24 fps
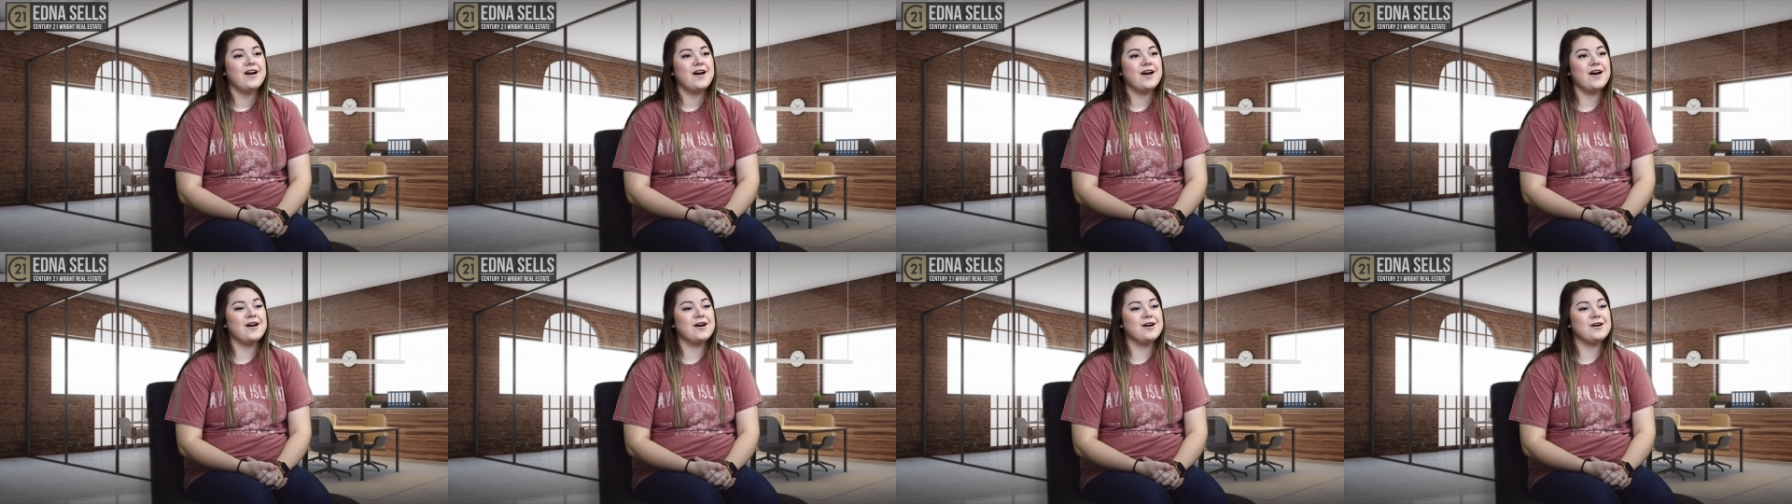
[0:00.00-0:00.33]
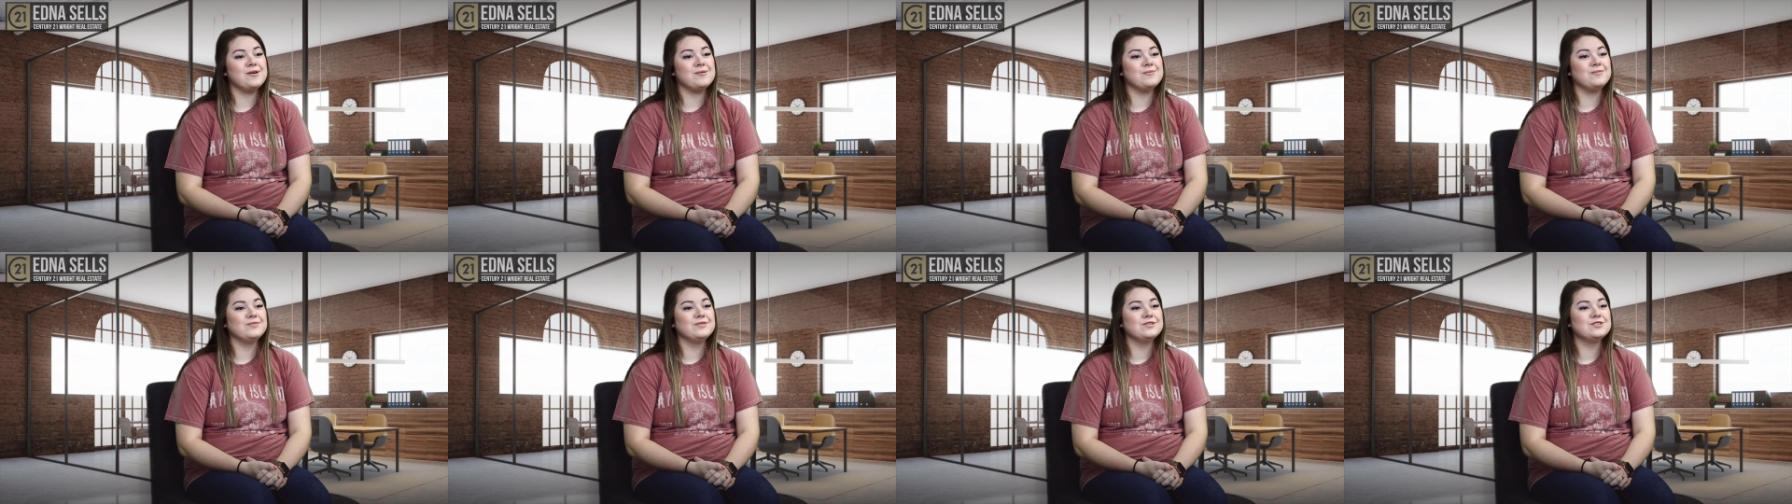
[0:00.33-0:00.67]

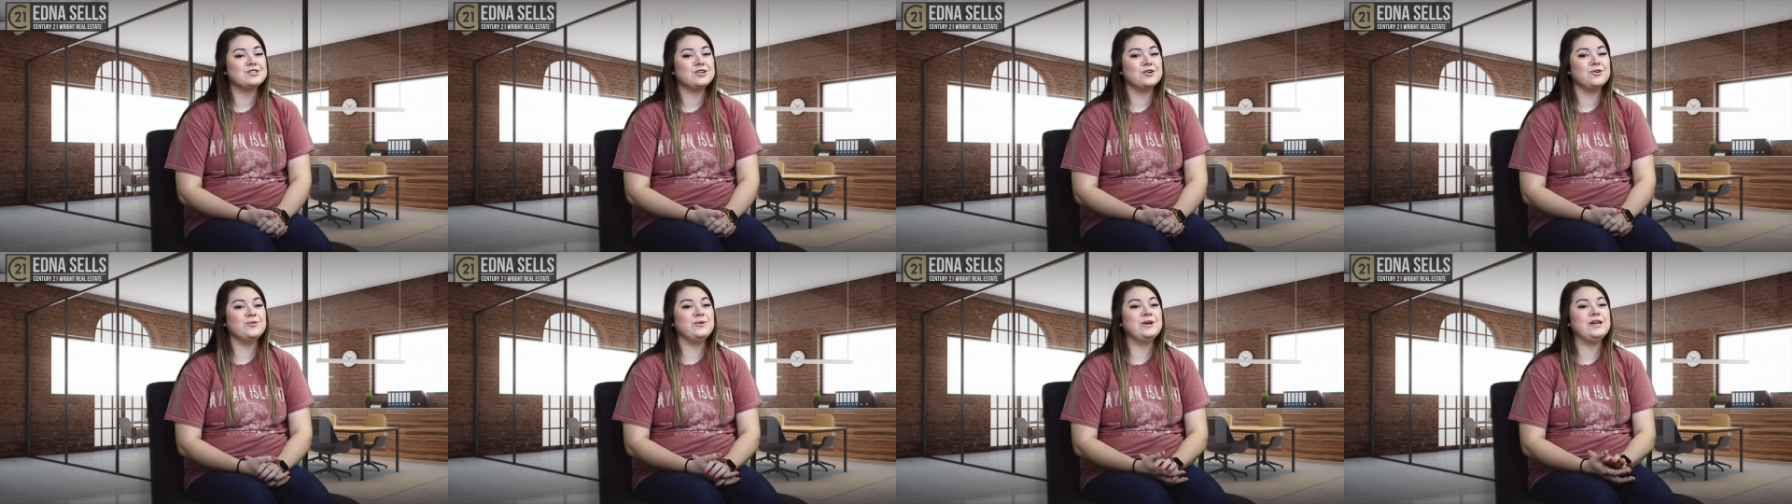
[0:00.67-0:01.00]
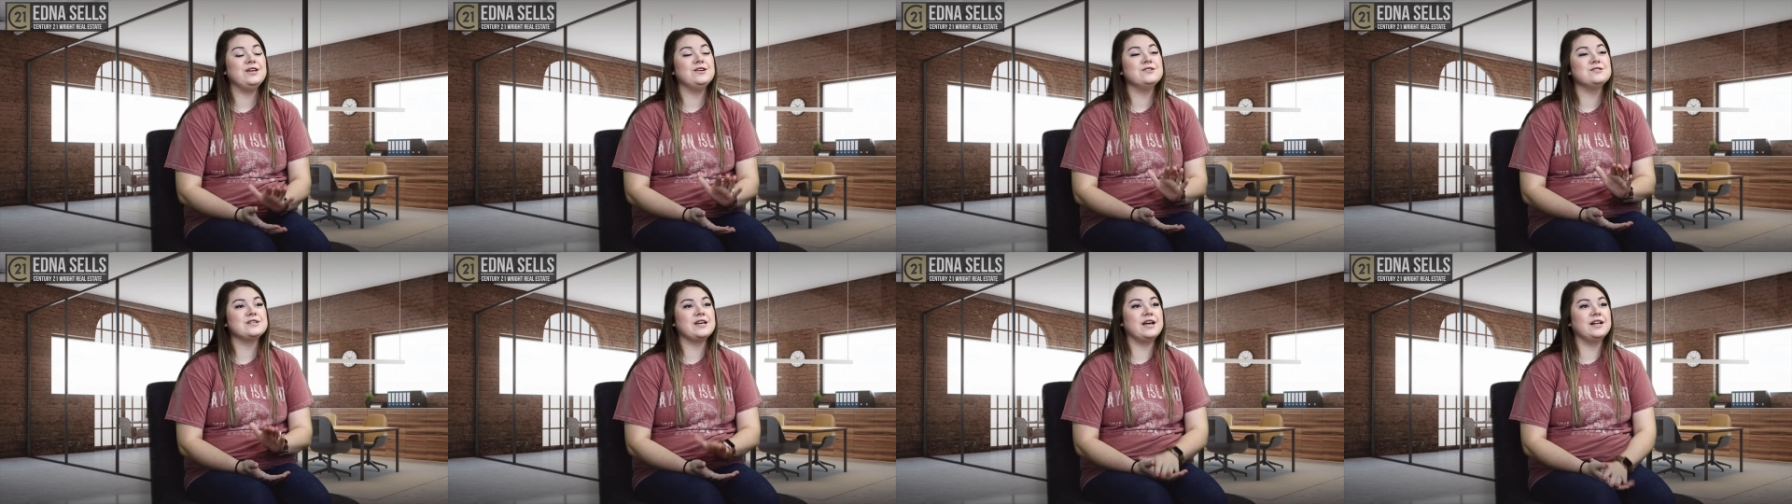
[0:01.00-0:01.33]
Um, so we
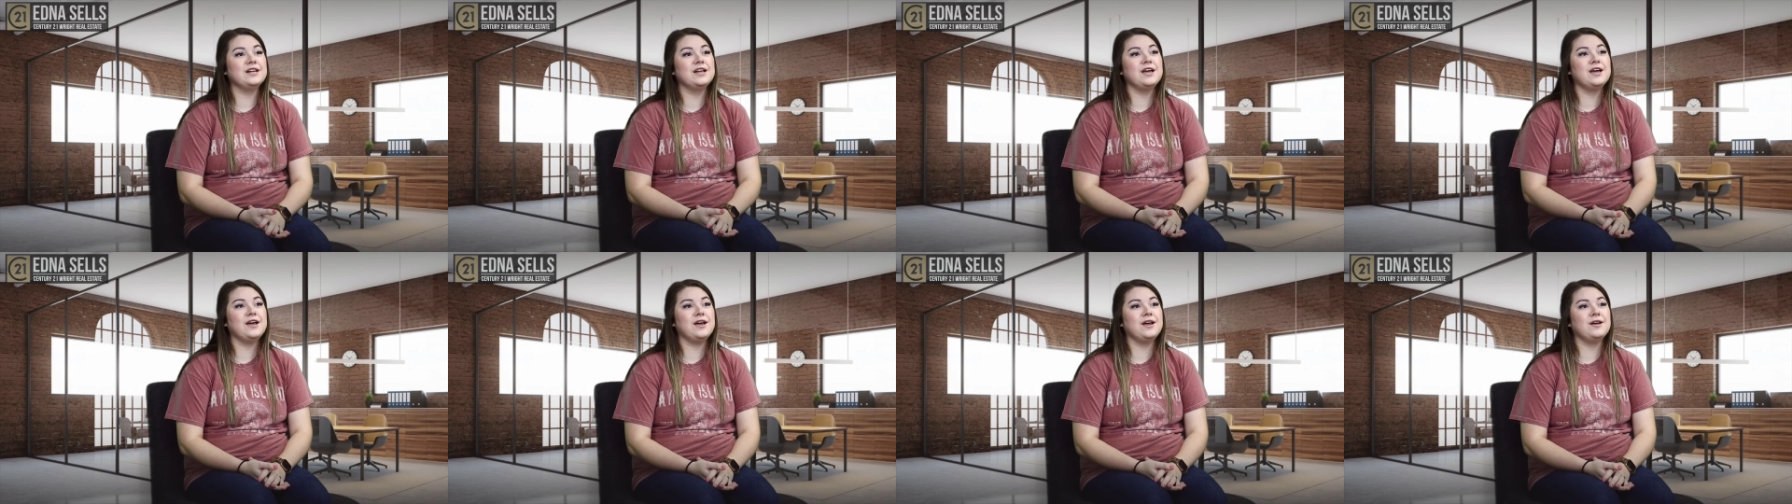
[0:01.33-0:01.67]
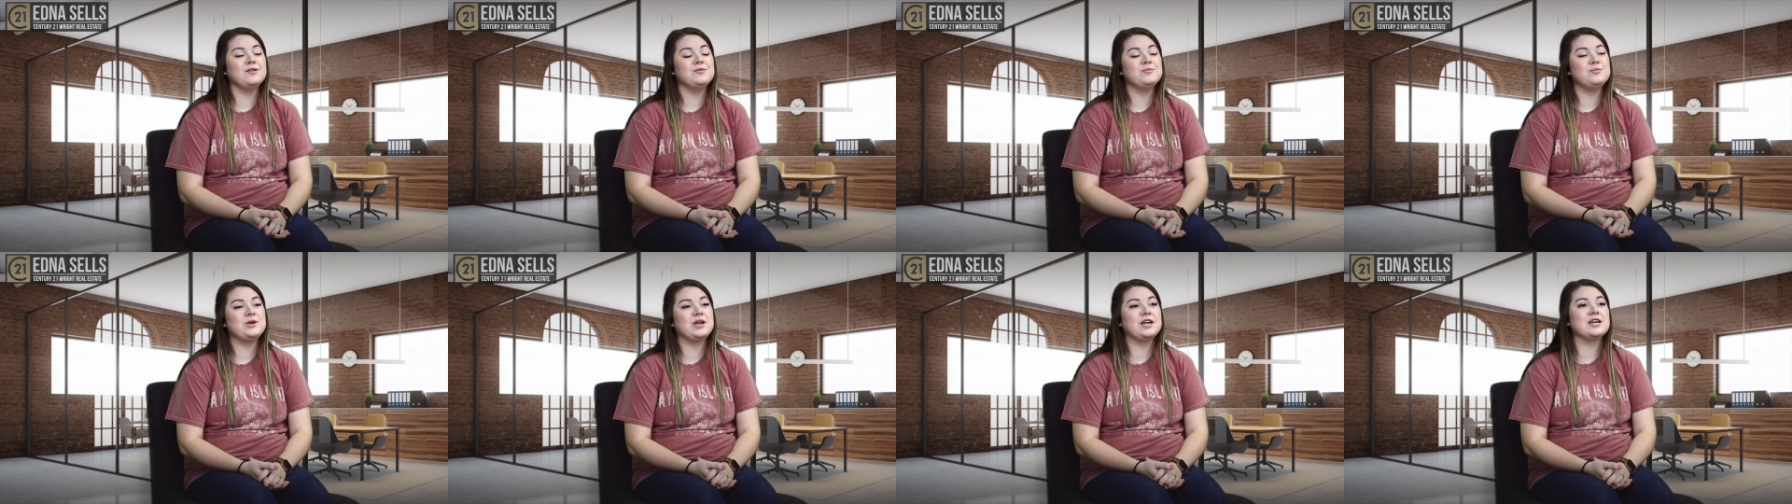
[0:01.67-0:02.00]
use
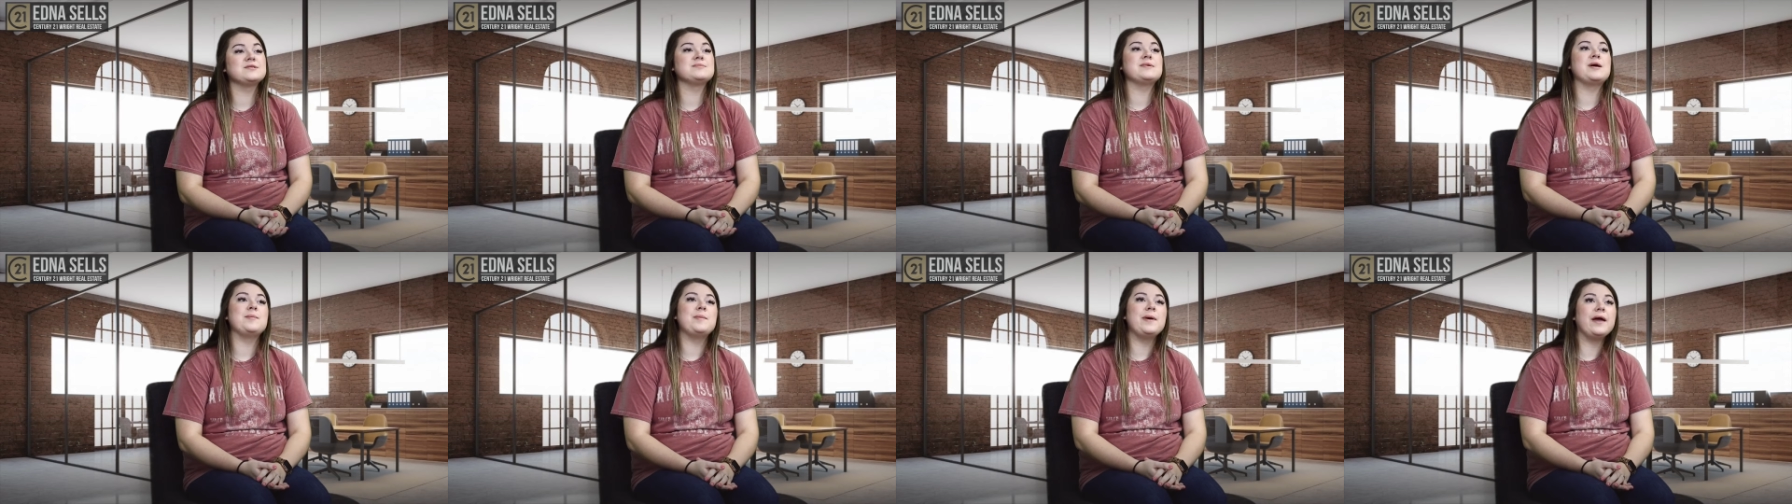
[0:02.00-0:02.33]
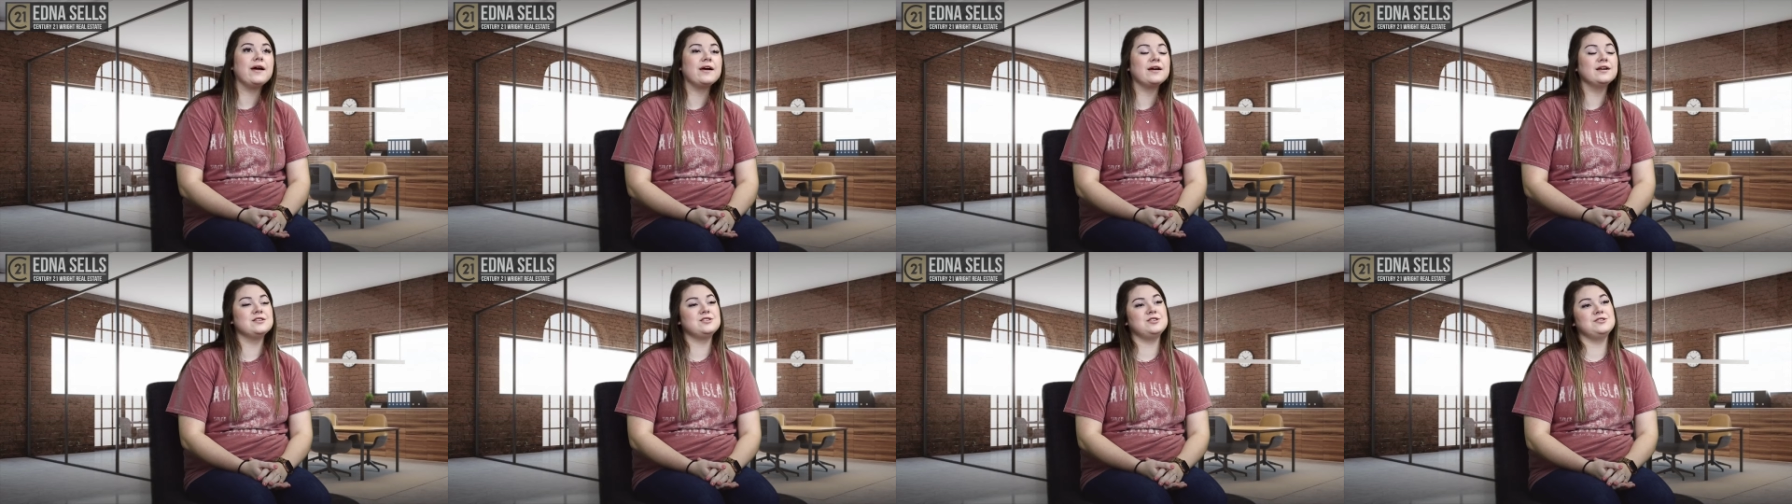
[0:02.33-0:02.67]
Edna because my
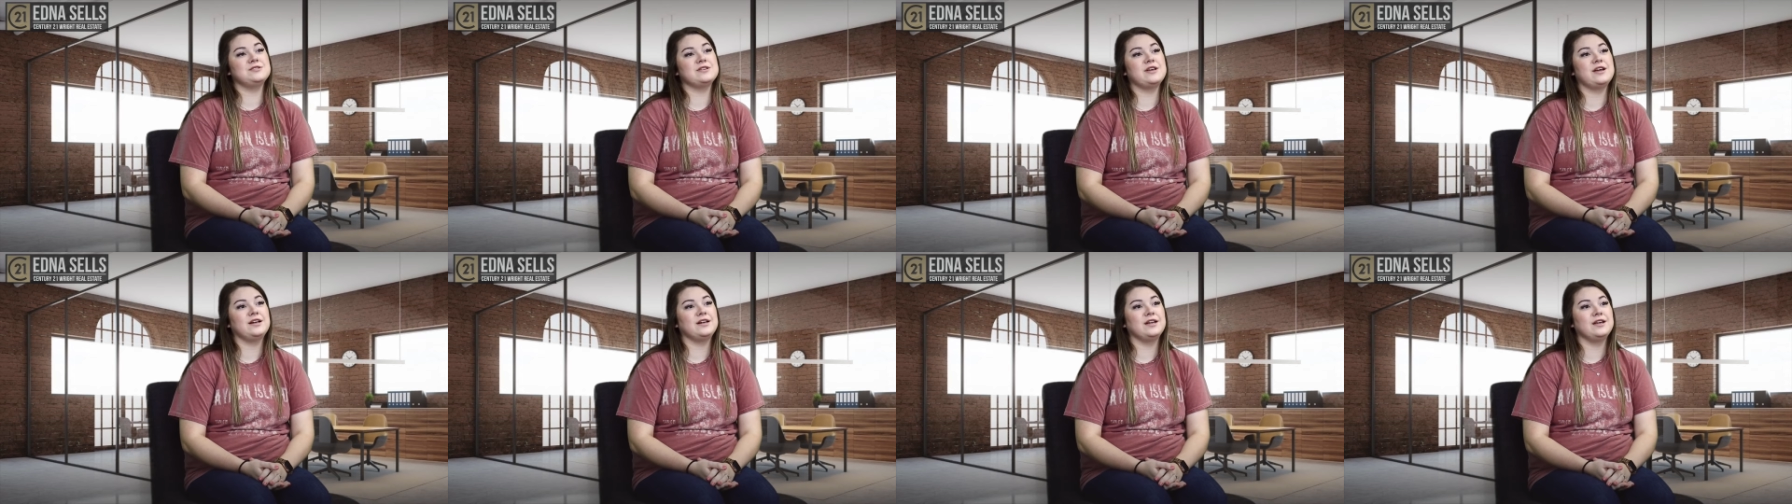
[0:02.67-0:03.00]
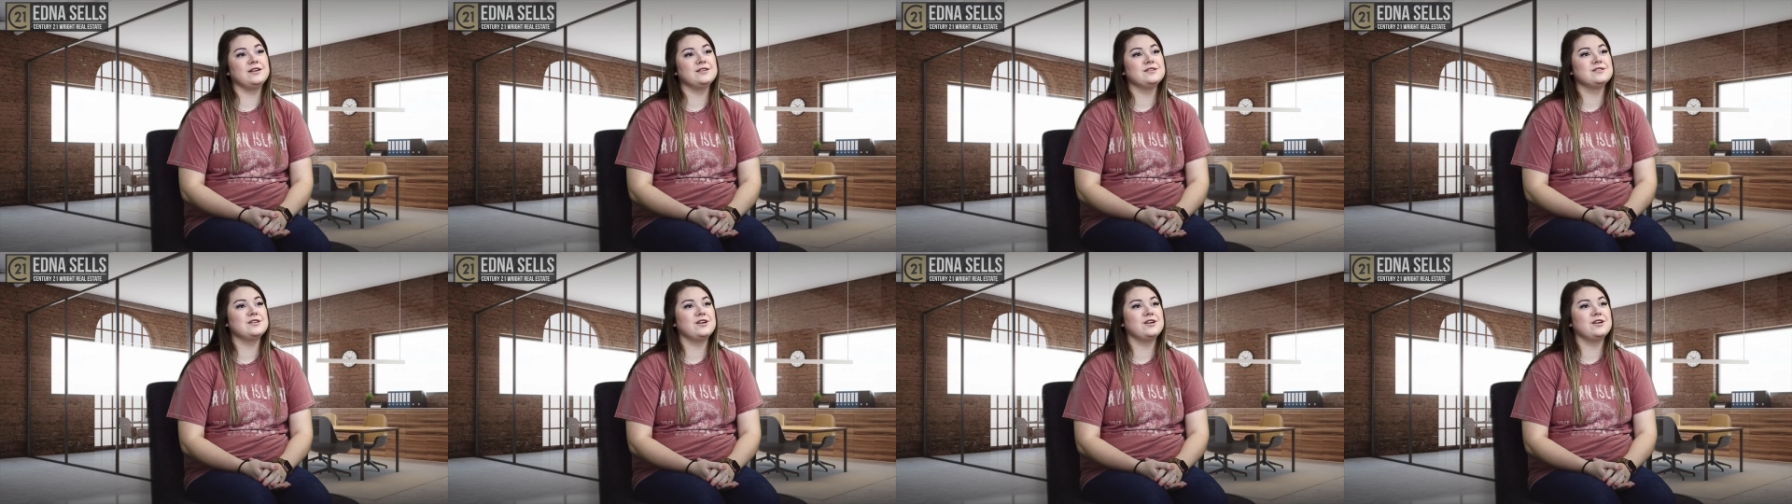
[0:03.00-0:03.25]
parents use Edna.